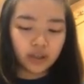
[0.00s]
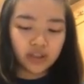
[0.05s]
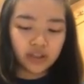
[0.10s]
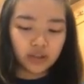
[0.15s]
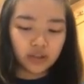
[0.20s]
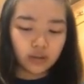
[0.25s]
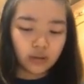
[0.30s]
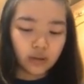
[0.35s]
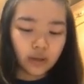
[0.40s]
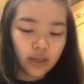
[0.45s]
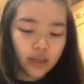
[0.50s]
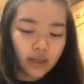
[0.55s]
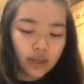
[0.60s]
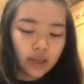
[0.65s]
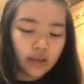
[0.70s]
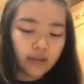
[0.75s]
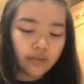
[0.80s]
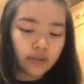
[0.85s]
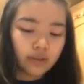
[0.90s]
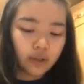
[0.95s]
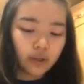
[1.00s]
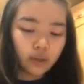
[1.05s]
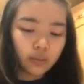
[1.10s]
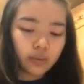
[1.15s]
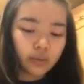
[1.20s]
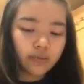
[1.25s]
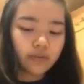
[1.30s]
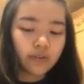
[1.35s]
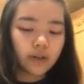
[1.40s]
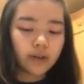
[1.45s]
So if you
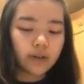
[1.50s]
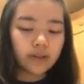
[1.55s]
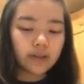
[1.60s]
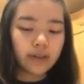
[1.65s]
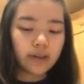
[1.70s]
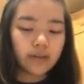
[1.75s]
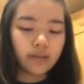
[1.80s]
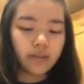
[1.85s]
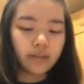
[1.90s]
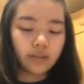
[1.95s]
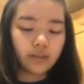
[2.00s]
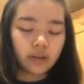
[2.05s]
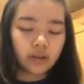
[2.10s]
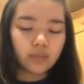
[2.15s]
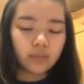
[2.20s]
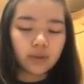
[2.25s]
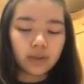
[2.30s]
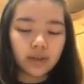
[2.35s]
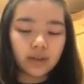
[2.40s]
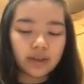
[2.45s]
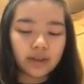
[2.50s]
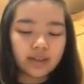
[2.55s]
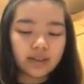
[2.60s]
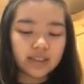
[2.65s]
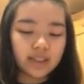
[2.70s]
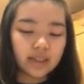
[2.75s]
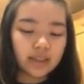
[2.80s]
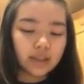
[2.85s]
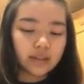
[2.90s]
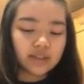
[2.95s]
prefer like thinner burgers,
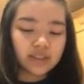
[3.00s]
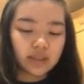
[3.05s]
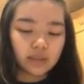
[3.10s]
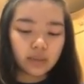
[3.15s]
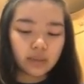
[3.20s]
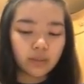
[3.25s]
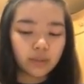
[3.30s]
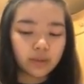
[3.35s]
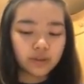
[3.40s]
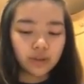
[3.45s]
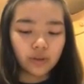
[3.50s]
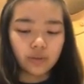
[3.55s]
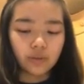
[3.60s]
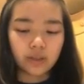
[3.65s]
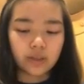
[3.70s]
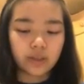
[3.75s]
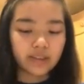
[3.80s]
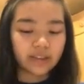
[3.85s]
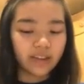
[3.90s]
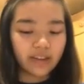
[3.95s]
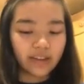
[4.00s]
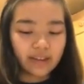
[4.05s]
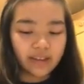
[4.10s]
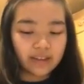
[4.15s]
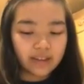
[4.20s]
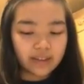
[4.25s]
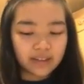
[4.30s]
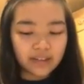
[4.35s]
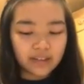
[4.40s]
I know some people don't really like